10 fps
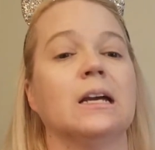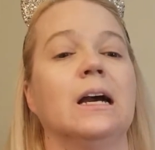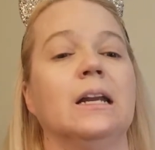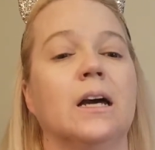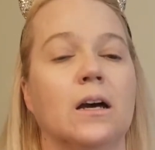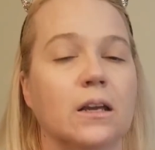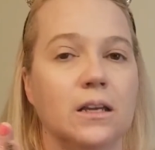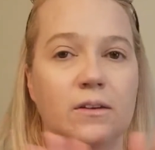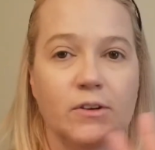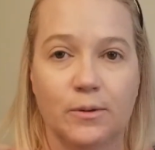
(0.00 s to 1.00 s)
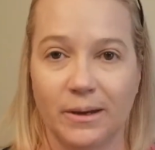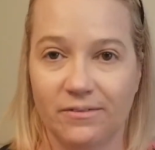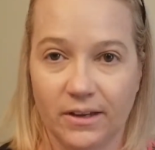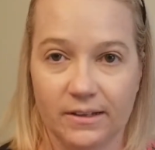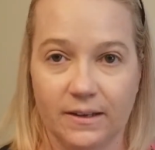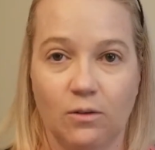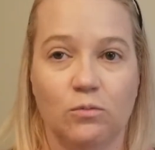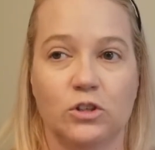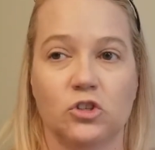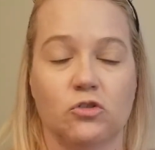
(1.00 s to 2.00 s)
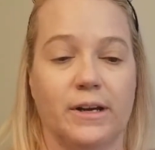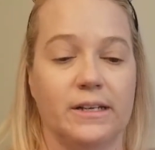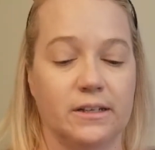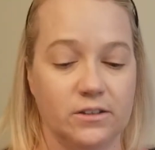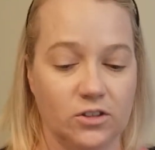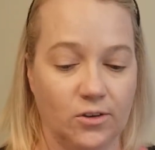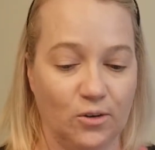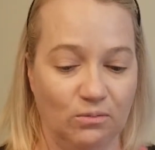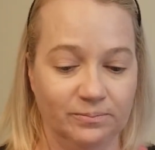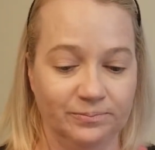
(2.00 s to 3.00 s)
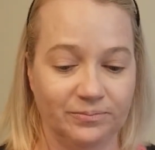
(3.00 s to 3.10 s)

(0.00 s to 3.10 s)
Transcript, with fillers: kind of evened my face out, which is great. So,